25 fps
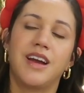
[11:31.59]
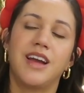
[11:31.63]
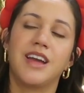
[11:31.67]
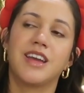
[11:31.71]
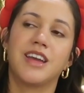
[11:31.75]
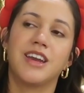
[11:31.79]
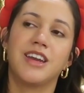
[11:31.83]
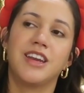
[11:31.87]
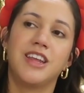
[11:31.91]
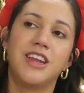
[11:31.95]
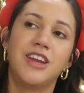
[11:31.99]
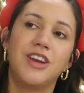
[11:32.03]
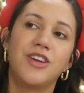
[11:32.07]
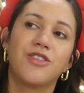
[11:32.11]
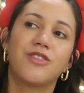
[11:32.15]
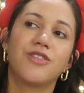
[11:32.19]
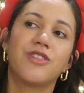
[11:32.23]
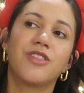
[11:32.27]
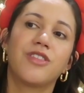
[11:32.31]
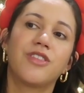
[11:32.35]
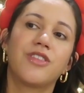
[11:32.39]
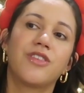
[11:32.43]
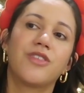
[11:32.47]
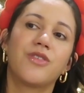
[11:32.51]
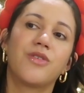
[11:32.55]
I could hear
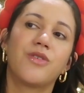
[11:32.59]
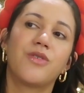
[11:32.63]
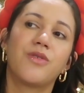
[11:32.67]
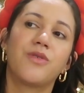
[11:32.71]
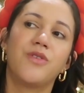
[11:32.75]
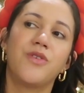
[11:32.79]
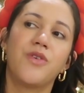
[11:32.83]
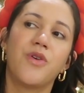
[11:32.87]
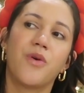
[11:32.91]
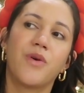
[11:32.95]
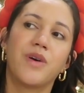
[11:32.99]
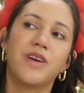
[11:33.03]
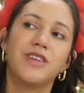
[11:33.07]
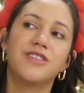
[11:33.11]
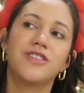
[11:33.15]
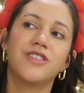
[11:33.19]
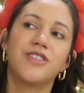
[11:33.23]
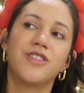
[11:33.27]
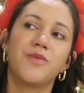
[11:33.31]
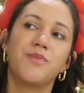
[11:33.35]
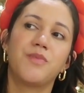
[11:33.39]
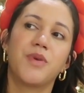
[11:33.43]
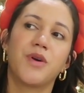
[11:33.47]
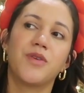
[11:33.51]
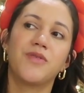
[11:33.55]
the little noise of
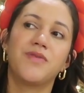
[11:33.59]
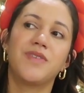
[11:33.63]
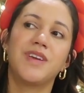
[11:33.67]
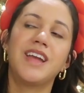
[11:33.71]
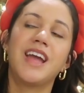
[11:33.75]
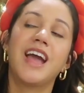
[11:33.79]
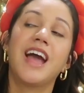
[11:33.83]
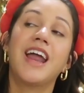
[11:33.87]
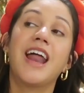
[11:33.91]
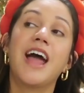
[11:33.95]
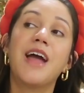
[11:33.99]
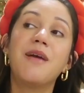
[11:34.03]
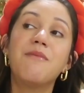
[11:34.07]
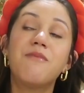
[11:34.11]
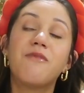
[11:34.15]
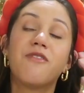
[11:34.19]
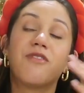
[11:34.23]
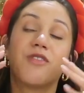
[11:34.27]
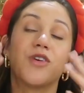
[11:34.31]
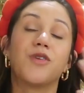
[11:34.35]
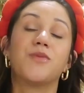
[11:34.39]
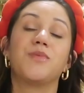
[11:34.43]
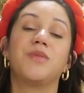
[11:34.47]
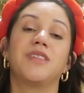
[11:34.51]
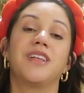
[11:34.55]
the bovie and I'm
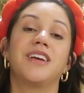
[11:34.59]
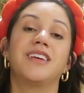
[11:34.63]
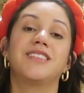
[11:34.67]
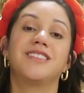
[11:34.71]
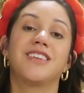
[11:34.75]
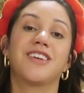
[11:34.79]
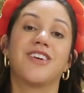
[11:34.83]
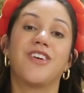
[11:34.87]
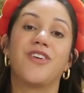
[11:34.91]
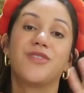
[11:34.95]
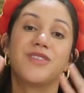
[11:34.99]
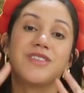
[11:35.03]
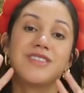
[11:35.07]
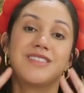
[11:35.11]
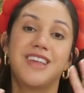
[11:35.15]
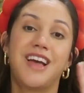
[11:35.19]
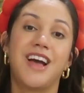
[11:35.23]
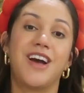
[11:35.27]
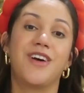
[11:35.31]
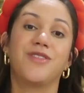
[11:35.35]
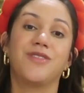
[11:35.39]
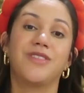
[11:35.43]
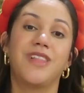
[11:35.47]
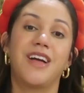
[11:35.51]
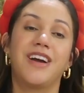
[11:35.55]
verbalizing all this
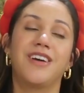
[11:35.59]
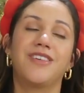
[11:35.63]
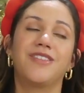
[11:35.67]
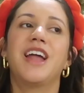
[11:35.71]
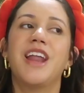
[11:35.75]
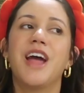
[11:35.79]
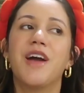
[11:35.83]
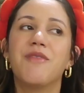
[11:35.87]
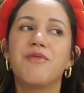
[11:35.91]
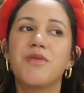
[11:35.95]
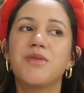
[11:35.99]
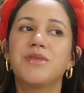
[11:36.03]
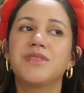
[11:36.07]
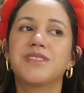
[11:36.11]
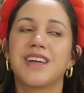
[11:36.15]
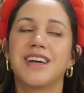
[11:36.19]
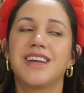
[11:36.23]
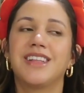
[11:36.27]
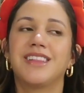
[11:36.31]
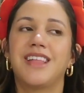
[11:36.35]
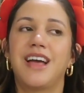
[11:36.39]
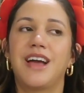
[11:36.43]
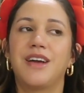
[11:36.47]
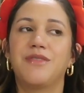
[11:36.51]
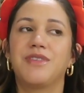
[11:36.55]
out loud. And everyone's kind
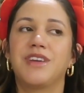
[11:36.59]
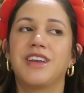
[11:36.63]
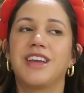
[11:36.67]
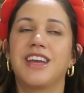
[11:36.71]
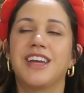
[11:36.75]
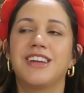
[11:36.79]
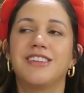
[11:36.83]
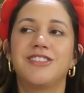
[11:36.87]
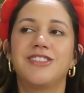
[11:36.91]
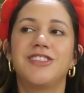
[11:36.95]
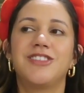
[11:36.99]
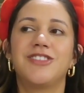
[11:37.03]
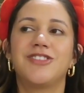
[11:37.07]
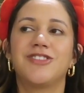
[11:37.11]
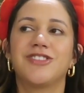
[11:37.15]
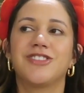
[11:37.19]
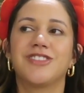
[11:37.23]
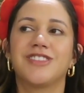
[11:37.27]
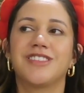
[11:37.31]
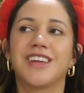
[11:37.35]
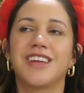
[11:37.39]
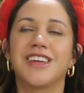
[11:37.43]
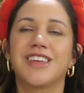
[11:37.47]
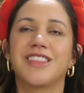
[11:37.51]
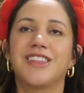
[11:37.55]
of laughing and Steve's
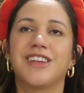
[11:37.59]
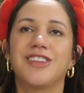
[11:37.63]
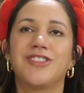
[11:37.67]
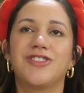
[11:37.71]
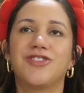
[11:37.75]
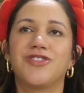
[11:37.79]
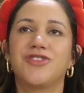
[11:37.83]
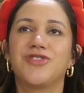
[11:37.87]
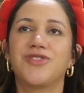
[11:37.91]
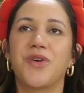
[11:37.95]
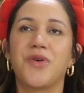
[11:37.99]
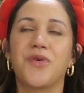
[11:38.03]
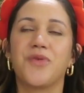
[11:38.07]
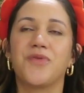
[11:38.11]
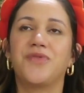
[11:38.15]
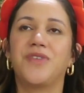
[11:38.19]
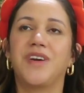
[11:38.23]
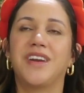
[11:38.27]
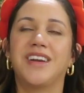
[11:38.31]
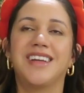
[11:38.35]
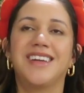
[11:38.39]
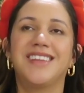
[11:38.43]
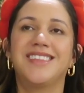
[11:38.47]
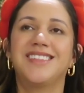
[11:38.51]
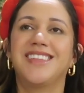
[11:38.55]
just like, that's so
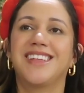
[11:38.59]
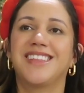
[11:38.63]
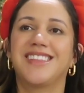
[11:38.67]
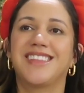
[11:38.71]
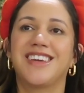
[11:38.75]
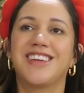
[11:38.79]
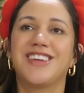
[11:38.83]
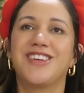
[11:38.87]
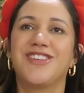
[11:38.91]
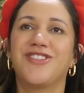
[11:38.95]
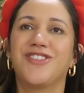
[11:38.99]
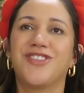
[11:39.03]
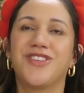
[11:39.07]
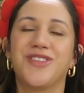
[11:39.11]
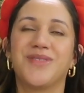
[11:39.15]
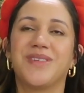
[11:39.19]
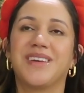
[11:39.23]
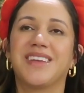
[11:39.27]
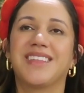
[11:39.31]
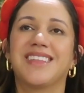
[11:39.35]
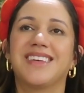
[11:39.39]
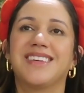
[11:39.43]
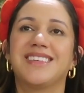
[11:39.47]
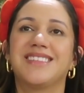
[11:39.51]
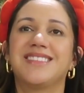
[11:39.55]
funny that like you're
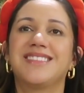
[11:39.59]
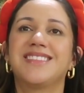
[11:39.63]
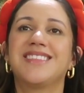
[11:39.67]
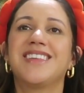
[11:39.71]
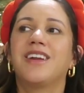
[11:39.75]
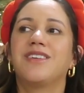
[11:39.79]
doing this.